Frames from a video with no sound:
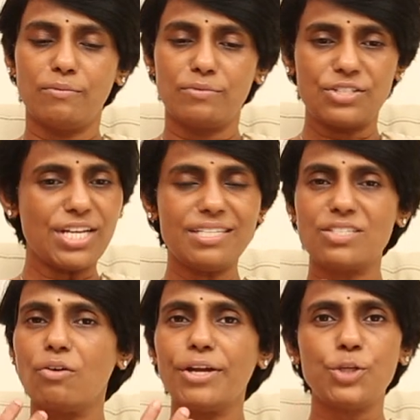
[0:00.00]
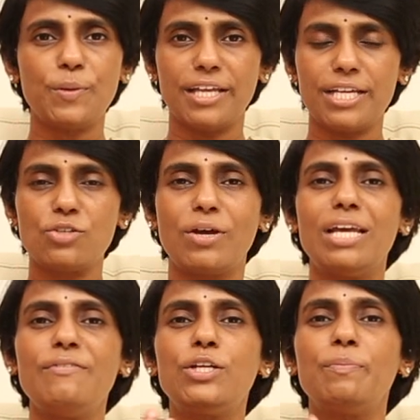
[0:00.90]
stress is going to be there, so
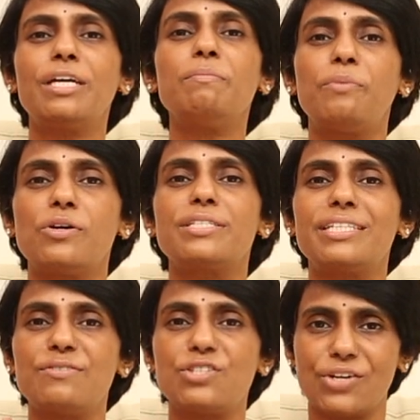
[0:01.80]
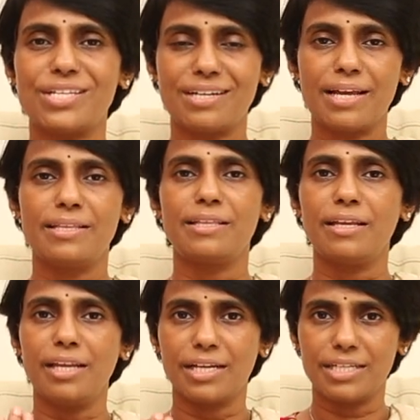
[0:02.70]
allow it to become positive stress rather than
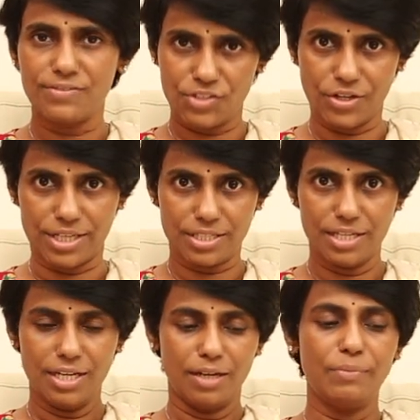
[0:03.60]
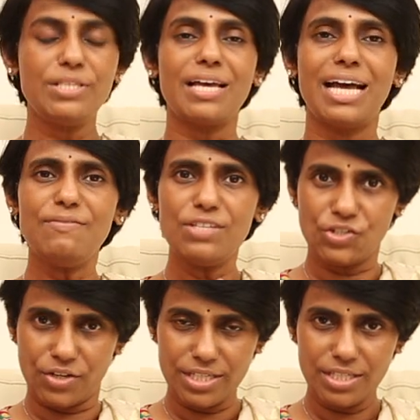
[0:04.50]
the negative stress. Means have a
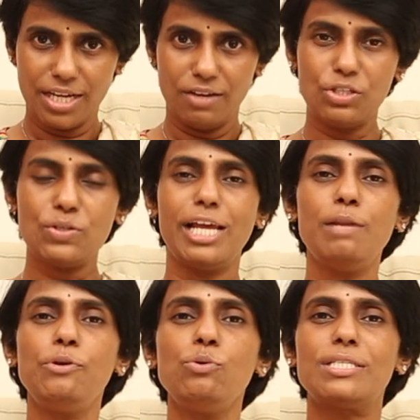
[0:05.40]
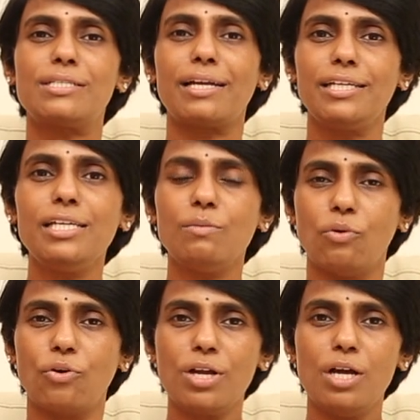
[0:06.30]
stress which will help you in studying
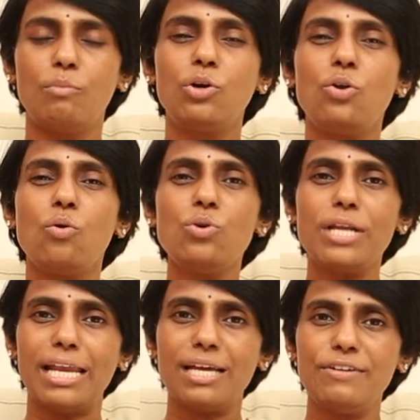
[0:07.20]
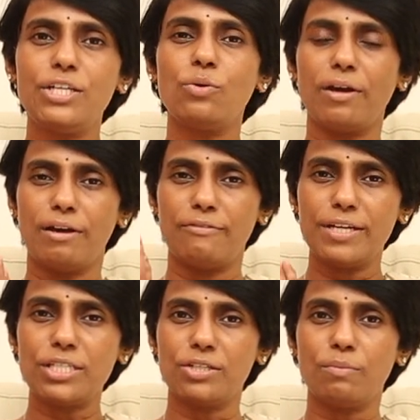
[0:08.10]
more, but don't allow it to
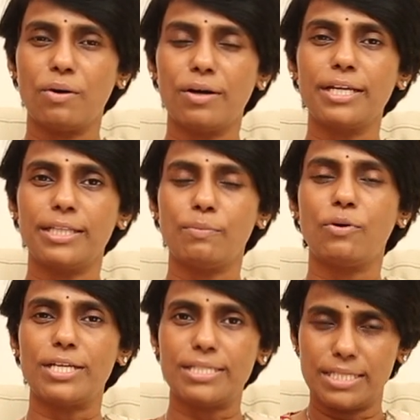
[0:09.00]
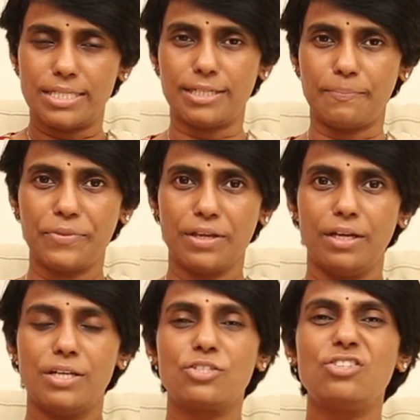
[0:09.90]
affect your body and the body system.
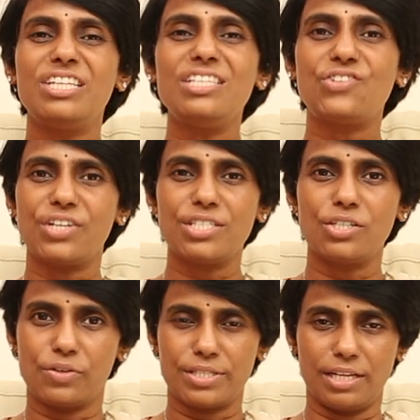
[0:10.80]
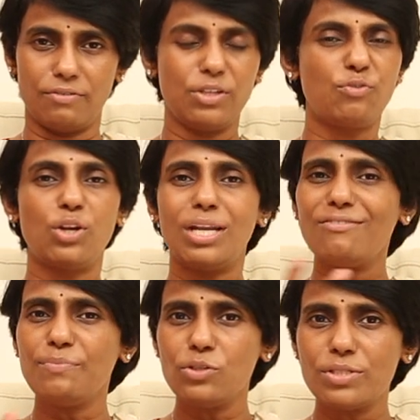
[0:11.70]
So de-stress yourself. If you
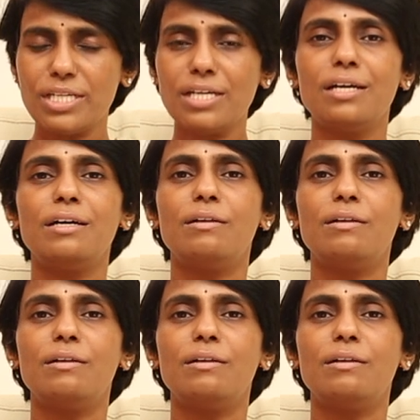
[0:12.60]
love music,